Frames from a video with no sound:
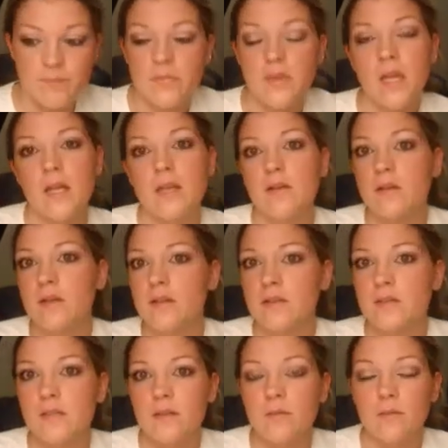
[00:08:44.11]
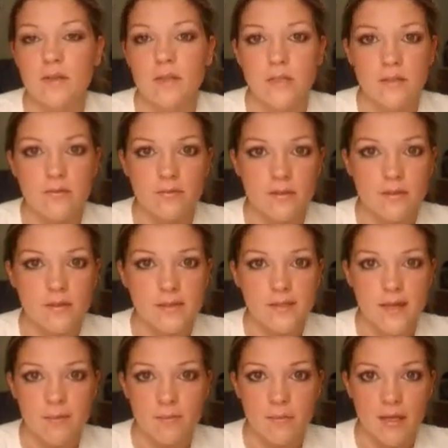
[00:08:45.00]
And you can see what a difference
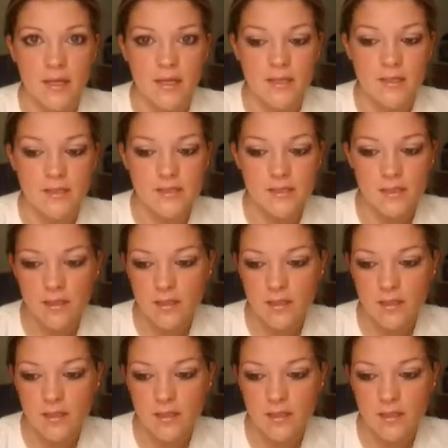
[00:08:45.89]
that makes